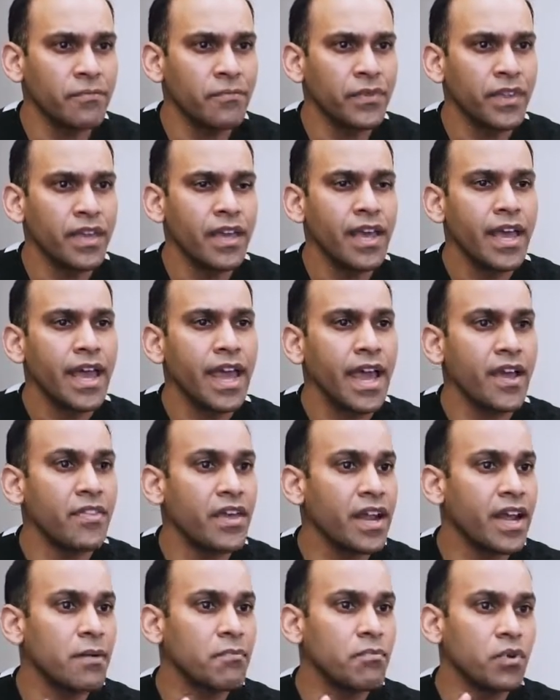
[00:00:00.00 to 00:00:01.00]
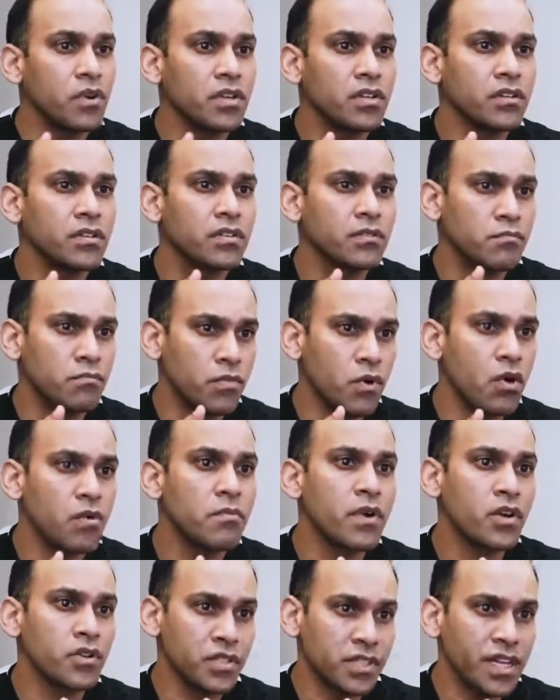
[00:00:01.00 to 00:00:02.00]
Mm-hmm. And then I put bone
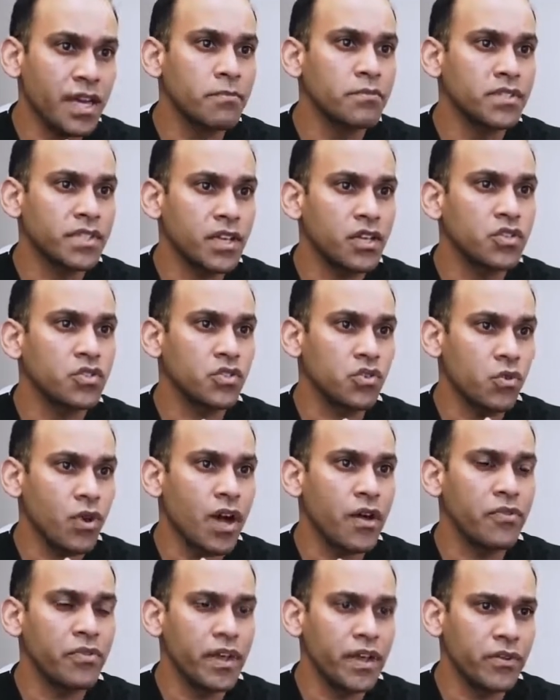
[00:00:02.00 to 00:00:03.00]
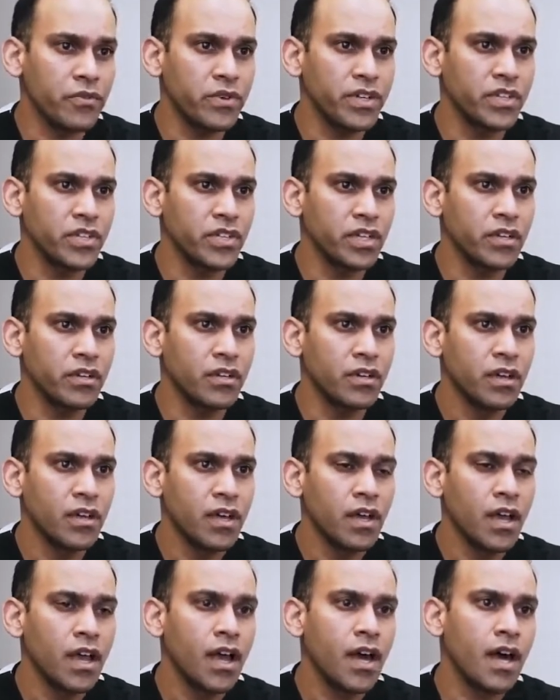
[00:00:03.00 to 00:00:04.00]
marrow stem cells throughout that region.
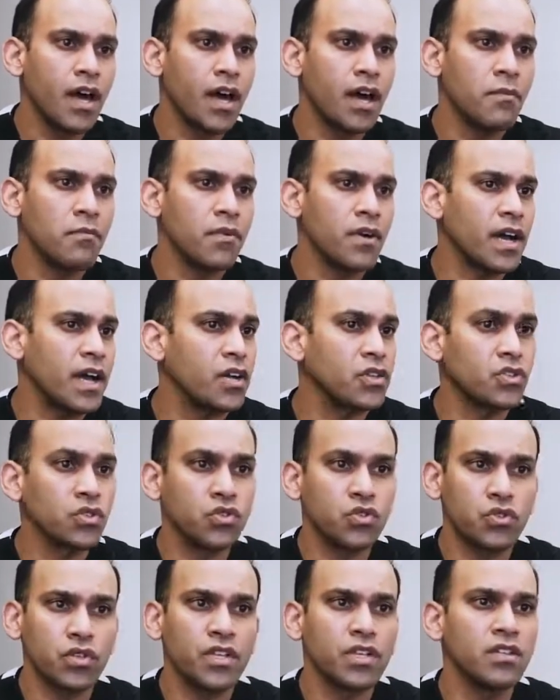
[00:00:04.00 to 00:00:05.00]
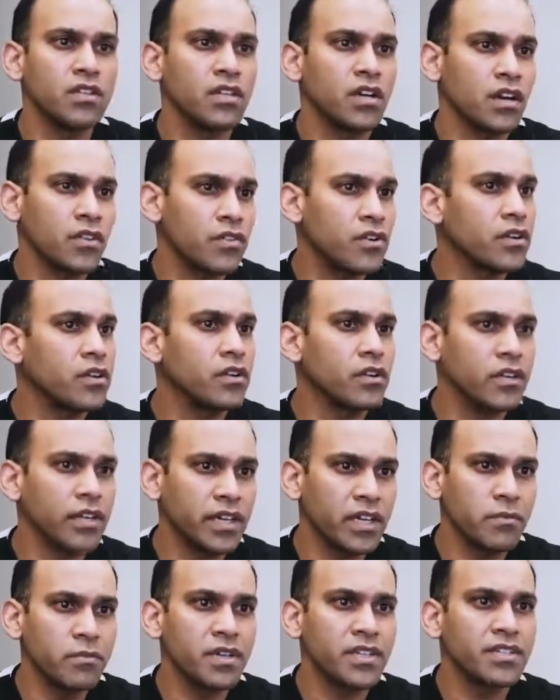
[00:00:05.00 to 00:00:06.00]
Sure. I also treated the other
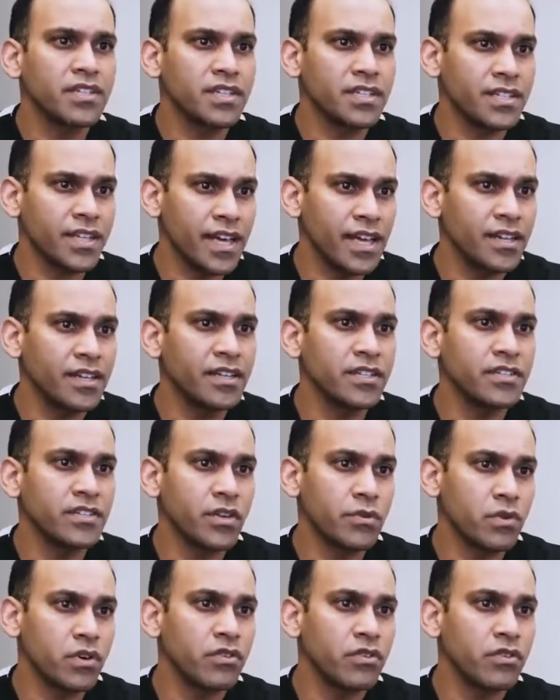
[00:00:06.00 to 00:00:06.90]
ligaments and tendons that